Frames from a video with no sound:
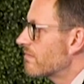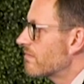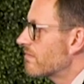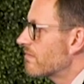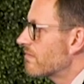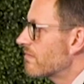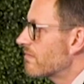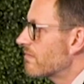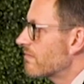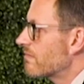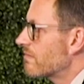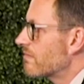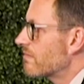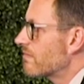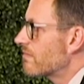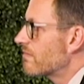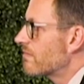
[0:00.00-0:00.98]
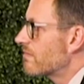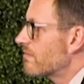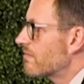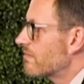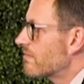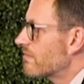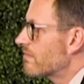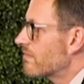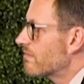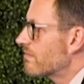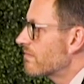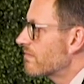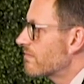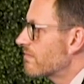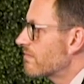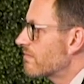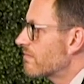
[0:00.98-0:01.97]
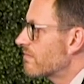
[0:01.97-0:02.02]

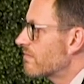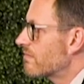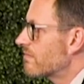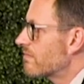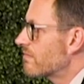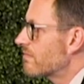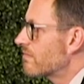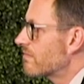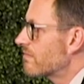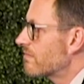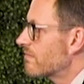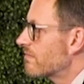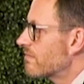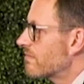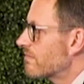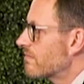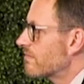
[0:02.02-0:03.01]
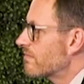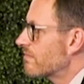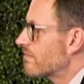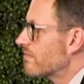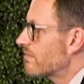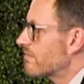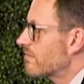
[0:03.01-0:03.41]
[no speech]